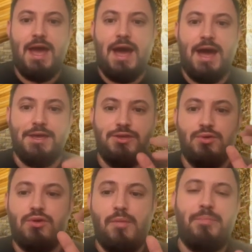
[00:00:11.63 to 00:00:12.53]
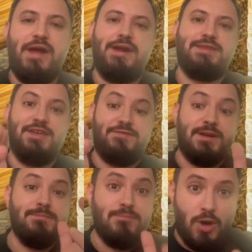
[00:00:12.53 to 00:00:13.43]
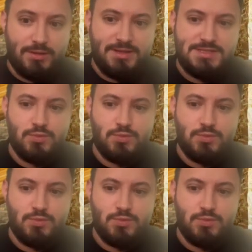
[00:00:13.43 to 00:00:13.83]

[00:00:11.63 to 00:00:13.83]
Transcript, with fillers: Uh, you compare different models